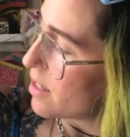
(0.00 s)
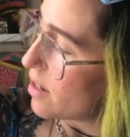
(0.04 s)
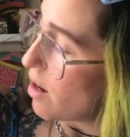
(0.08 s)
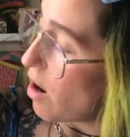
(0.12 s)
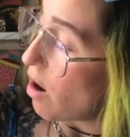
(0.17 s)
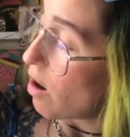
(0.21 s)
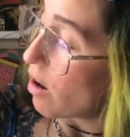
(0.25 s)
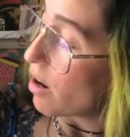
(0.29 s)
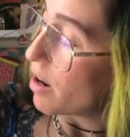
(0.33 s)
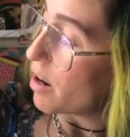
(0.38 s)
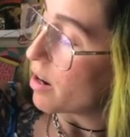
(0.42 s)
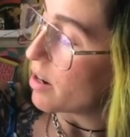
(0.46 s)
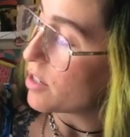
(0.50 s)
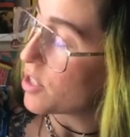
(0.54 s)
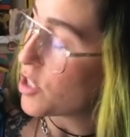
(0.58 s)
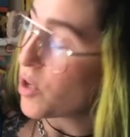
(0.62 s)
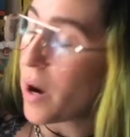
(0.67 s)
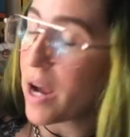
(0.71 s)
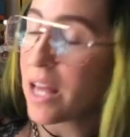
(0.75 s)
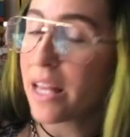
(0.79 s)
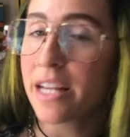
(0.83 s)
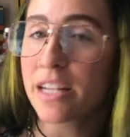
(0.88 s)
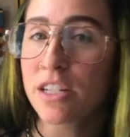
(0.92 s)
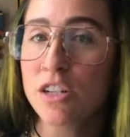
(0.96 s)
the heart. So
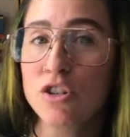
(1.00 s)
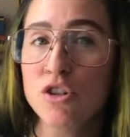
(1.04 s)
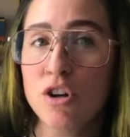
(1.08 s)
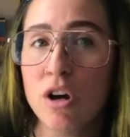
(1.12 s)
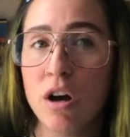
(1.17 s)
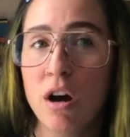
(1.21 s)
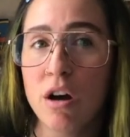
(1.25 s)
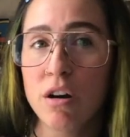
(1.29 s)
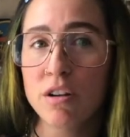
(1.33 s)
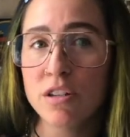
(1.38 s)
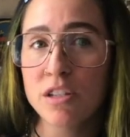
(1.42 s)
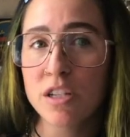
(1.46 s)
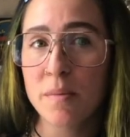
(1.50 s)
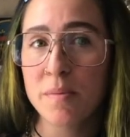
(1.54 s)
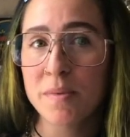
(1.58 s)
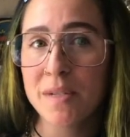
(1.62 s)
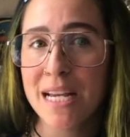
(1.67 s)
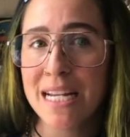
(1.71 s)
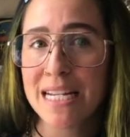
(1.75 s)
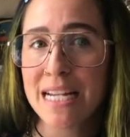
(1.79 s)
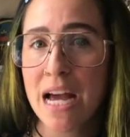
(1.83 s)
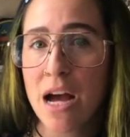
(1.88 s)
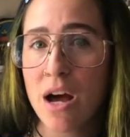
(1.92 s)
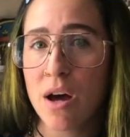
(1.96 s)
I like to draw hearts
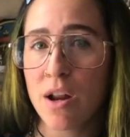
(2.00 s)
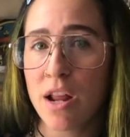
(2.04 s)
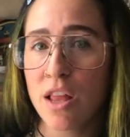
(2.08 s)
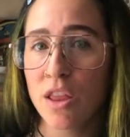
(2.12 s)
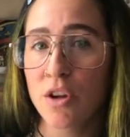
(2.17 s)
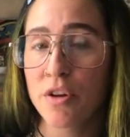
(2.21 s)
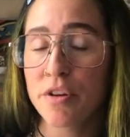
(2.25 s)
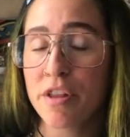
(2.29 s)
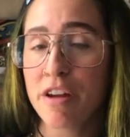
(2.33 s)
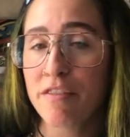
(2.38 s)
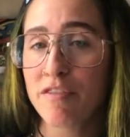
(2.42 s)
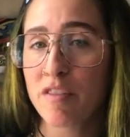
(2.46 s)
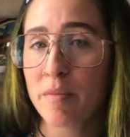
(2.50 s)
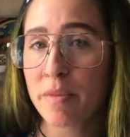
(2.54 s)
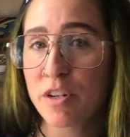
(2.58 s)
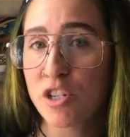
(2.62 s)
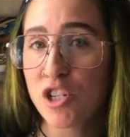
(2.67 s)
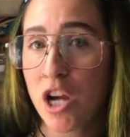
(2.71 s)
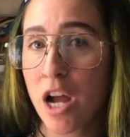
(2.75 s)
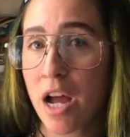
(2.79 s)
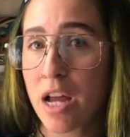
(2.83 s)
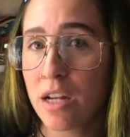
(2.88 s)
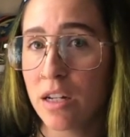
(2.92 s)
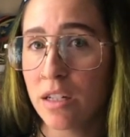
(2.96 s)
upside down. I learned that from a
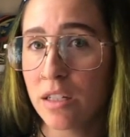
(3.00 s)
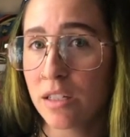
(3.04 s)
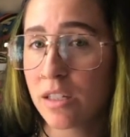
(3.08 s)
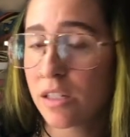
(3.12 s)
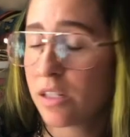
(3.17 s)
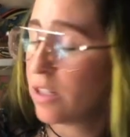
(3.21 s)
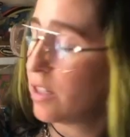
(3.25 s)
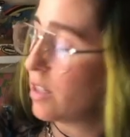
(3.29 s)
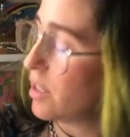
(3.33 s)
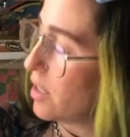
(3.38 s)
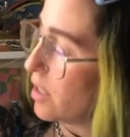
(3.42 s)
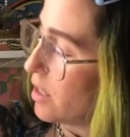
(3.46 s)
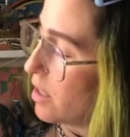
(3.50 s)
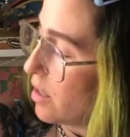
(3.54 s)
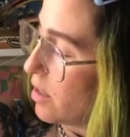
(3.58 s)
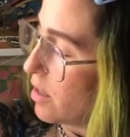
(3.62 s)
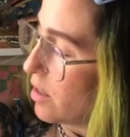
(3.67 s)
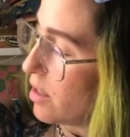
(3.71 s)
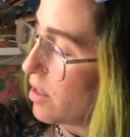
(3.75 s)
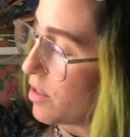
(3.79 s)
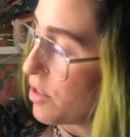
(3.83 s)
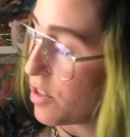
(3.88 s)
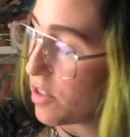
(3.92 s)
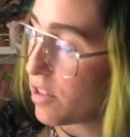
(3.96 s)
child.
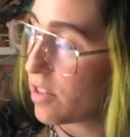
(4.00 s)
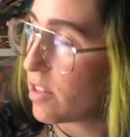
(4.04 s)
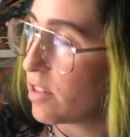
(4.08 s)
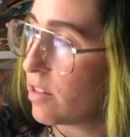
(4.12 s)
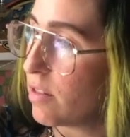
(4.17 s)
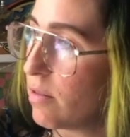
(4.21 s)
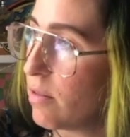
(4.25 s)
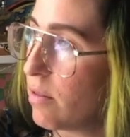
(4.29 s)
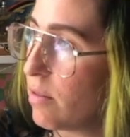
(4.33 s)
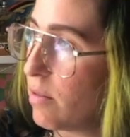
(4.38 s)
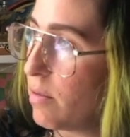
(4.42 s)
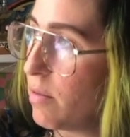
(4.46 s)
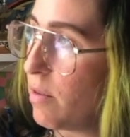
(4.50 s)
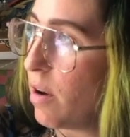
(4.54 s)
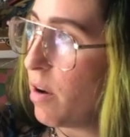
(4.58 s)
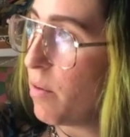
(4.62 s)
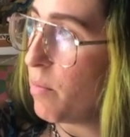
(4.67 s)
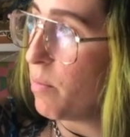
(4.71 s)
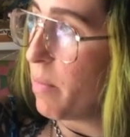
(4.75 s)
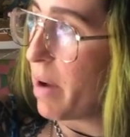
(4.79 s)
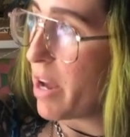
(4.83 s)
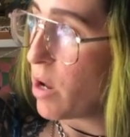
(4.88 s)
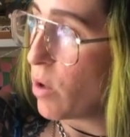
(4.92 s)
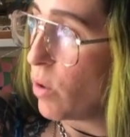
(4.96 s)
This is
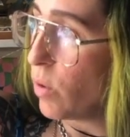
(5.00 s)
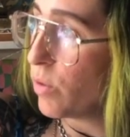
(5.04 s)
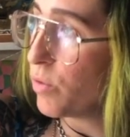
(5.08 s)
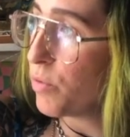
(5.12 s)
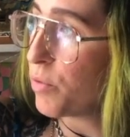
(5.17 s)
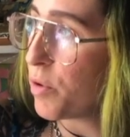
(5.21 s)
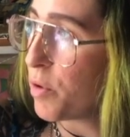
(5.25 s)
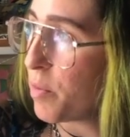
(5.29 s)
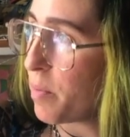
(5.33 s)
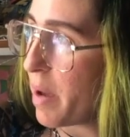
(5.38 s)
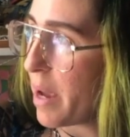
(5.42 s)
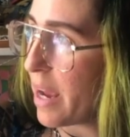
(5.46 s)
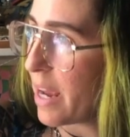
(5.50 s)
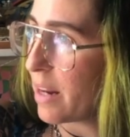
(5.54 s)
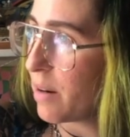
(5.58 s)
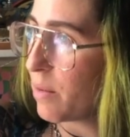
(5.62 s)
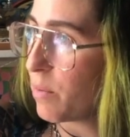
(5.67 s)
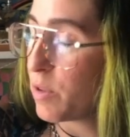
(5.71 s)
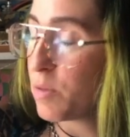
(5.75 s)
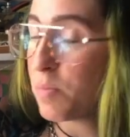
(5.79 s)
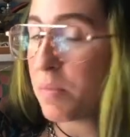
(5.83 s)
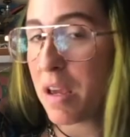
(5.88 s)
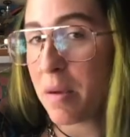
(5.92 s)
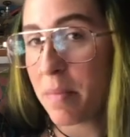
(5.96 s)
my old roommate
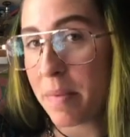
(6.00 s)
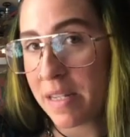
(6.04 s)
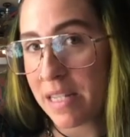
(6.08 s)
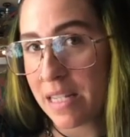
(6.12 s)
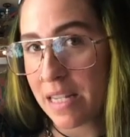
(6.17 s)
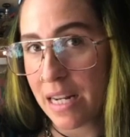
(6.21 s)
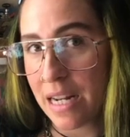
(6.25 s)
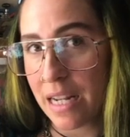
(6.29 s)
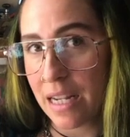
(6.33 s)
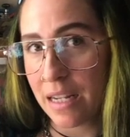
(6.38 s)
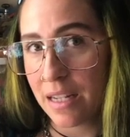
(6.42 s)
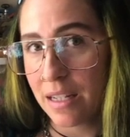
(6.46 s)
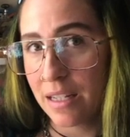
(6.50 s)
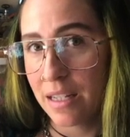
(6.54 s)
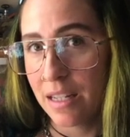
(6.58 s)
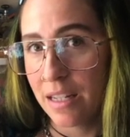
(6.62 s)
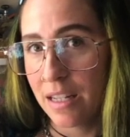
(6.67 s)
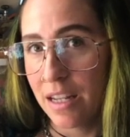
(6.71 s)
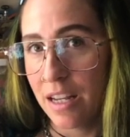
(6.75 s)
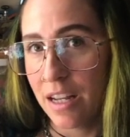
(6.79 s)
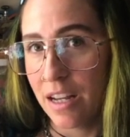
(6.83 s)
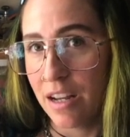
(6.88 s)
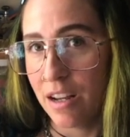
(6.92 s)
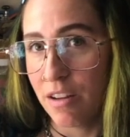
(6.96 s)
was babysitting
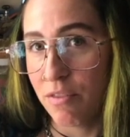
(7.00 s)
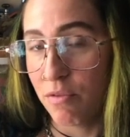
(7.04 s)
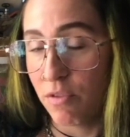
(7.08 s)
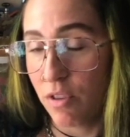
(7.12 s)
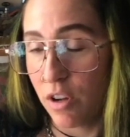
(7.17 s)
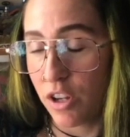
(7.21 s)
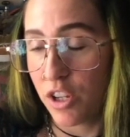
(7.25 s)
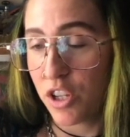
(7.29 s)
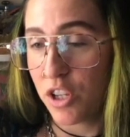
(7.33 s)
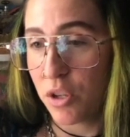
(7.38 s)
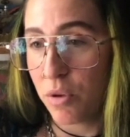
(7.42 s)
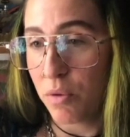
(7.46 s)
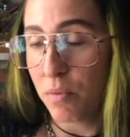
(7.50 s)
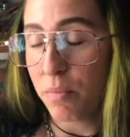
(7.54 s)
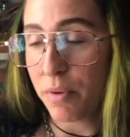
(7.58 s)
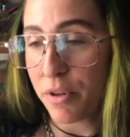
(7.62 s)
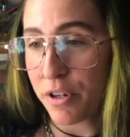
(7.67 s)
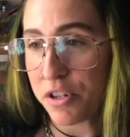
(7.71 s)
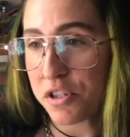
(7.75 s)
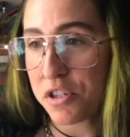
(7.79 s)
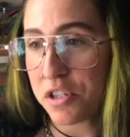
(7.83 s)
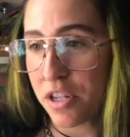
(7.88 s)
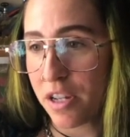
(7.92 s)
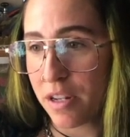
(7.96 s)
a cute
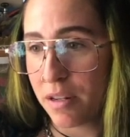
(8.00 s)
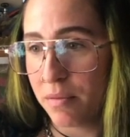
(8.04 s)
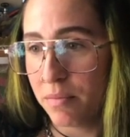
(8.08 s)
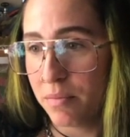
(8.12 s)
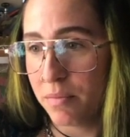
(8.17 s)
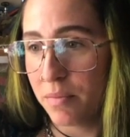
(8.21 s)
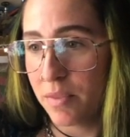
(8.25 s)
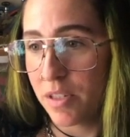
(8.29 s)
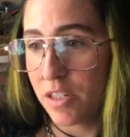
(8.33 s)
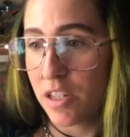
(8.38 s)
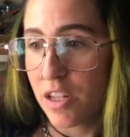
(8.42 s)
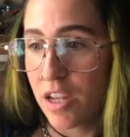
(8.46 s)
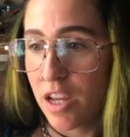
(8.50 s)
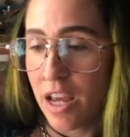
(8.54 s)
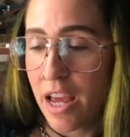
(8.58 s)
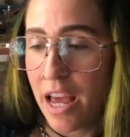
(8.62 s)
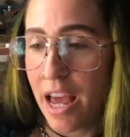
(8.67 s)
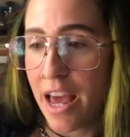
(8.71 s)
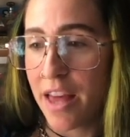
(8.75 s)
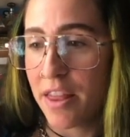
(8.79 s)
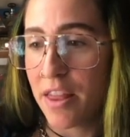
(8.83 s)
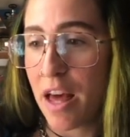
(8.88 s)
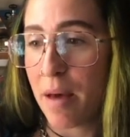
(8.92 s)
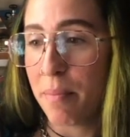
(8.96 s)
person,
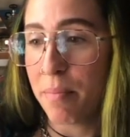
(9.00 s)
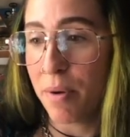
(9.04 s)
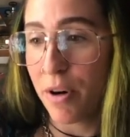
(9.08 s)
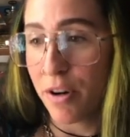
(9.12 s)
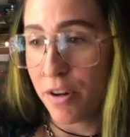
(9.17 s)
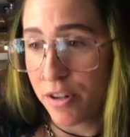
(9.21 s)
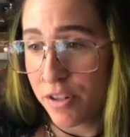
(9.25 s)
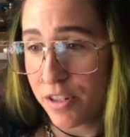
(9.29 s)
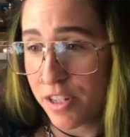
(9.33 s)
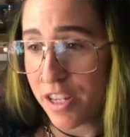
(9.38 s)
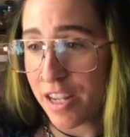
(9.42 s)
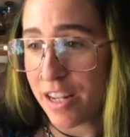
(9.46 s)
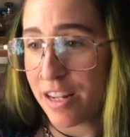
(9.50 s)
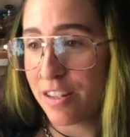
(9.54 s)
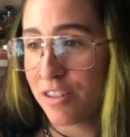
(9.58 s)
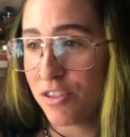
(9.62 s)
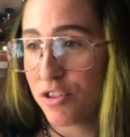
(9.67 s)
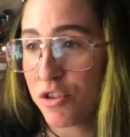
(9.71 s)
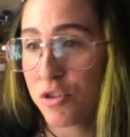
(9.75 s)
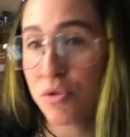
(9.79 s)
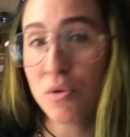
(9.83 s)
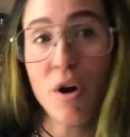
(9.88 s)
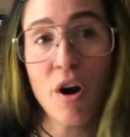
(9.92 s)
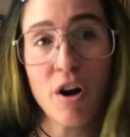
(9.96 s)
and that person
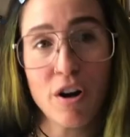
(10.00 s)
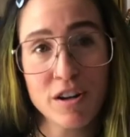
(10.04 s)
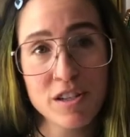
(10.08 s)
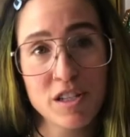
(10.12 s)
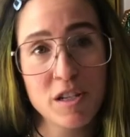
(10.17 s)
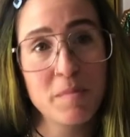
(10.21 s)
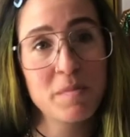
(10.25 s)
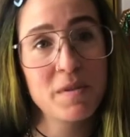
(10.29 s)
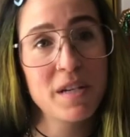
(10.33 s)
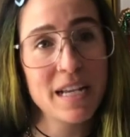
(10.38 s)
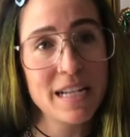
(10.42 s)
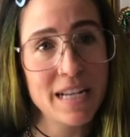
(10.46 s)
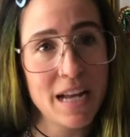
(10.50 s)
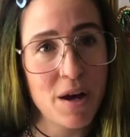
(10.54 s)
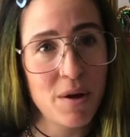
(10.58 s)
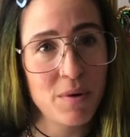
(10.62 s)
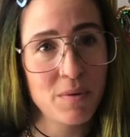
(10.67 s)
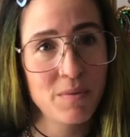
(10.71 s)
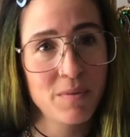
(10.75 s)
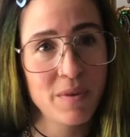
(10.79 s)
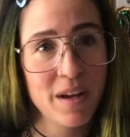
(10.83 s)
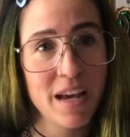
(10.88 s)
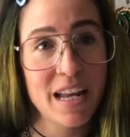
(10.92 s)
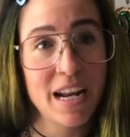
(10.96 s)
drew hearts upside
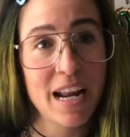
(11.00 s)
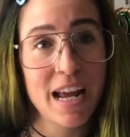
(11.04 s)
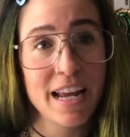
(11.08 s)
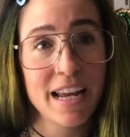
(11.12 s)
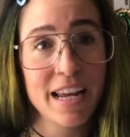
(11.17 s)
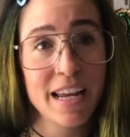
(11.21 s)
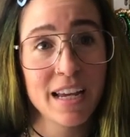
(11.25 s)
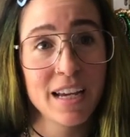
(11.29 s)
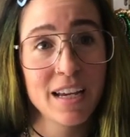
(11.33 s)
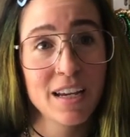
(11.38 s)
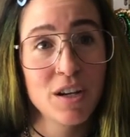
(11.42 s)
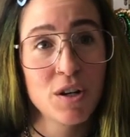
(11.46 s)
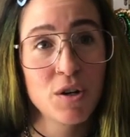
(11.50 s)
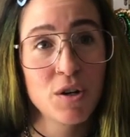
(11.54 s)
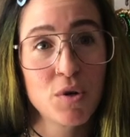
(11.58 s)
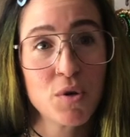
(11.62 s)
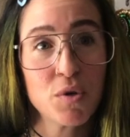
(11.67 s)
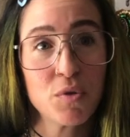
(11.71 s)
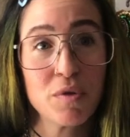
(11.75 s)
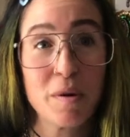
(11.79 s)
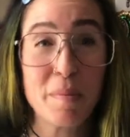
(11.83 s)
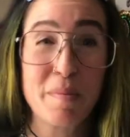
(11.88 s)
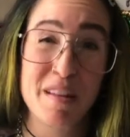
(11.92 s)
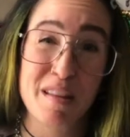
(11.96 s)
down, and I
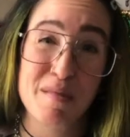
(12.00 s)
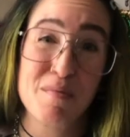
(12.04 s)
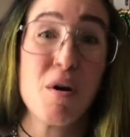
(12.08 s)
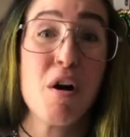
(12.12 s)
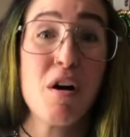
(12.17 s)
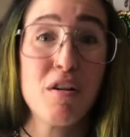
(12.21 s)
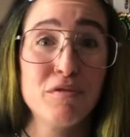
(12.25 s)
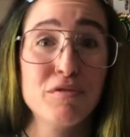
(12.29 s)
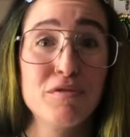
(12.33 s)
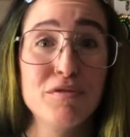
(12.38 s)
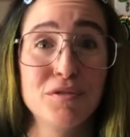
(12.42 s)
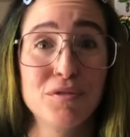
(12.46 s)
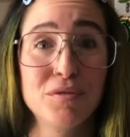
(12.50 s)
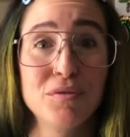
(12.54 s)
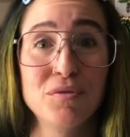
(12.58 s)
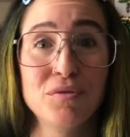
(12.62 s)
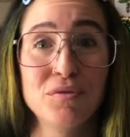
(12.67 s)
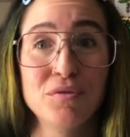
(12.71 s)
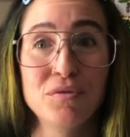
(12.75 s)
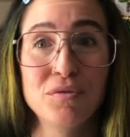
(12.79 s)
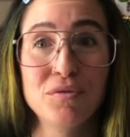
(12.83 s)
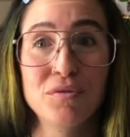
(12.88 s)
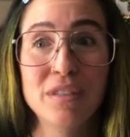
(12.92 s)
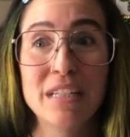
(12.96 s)
ripped them off.
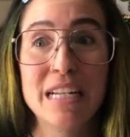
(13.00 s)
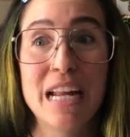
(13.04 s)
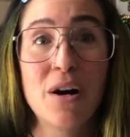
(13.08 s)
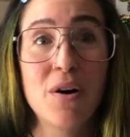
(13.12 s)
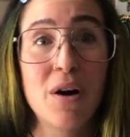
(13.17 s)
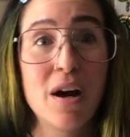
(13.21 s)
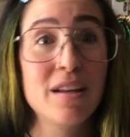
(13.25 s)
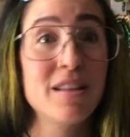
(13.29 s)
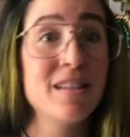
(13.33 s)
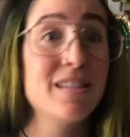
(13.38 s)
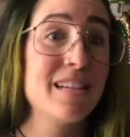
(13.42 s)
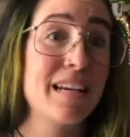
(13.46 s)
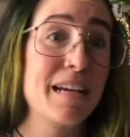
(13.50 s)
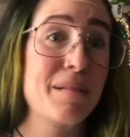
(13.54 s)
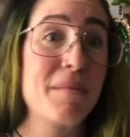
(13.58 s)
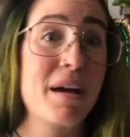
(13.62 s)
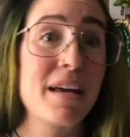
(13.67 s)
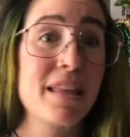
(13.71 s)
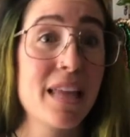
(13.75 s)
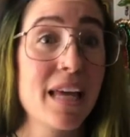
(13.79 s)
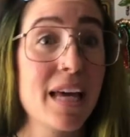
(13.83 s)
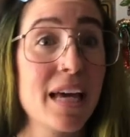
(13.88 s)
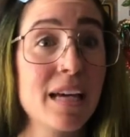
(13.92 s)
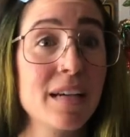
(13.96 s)
And now it's like
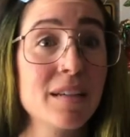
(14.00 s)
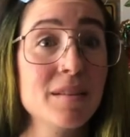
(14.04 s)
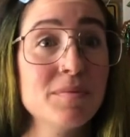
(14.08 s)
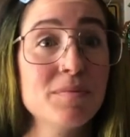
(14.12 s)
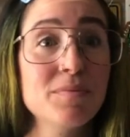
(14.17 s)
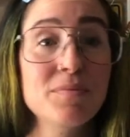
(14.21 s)
my thing.